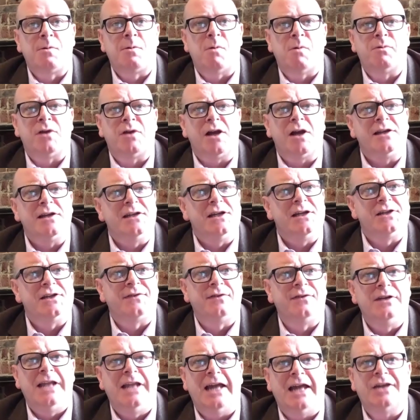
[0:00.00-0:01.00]
up with ideas
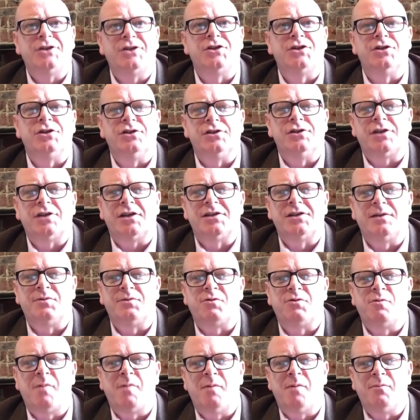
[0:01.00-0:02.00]
for lectures, I seem
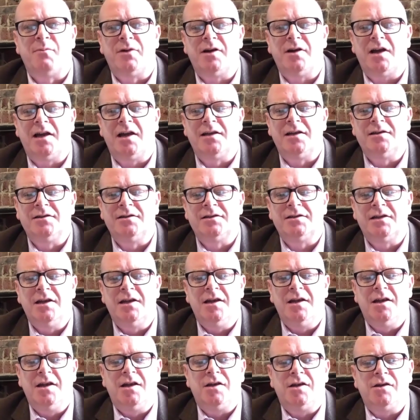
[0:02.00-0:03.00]
to remember, and
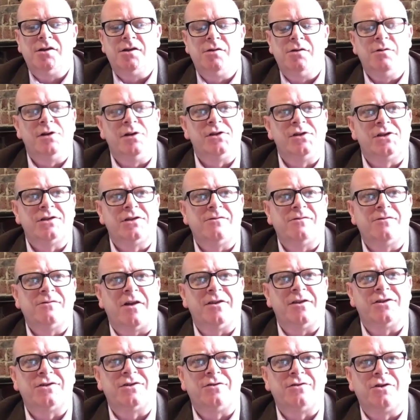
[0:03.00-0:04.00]
you had
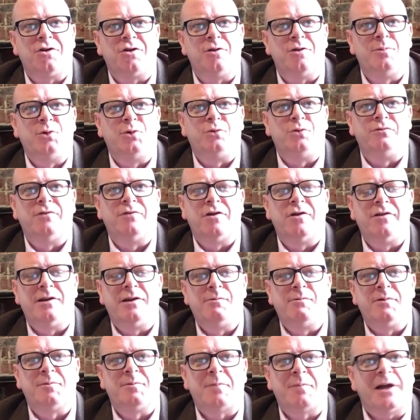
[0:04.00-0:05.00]
rather sort of got the ball
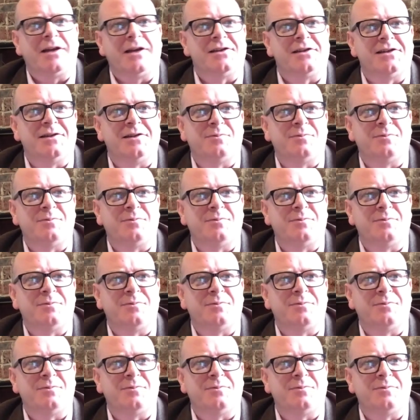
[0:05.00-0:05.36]
rolling with Pegasus